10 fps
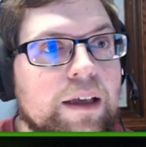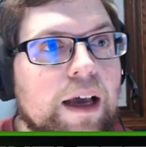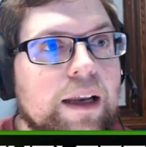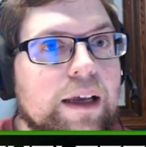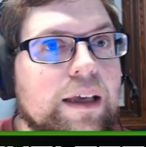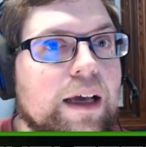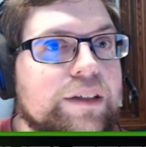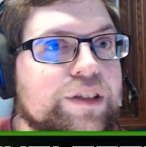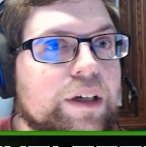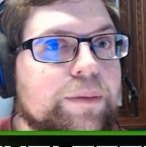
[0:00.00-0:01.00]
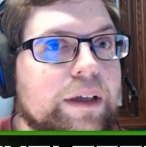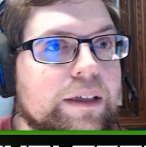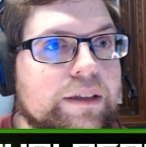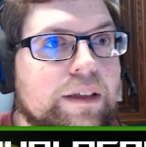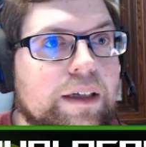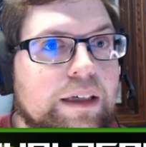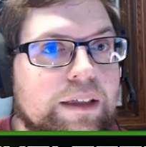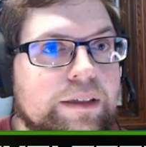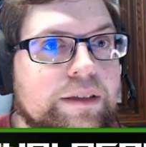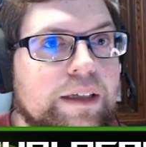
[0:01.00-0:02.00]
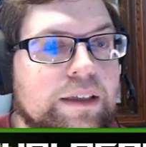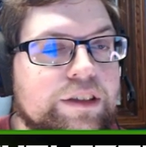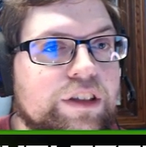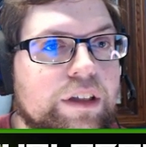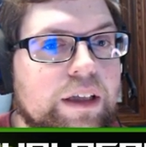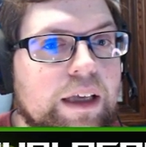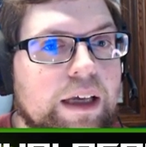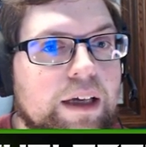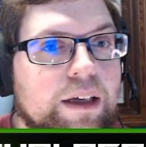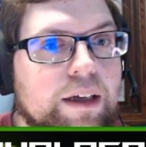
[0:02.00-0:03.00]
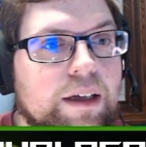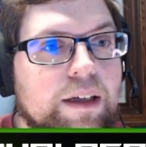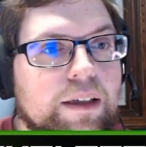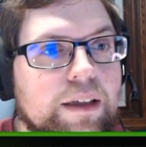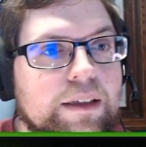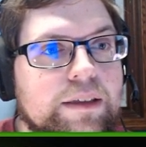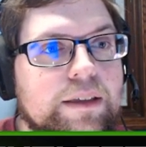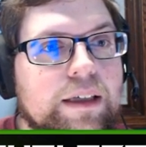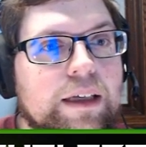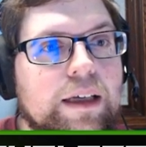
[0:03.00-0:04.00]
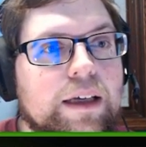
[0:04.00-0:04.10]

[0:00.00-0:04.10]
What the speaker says: kind of catch up, essentially. Let's see.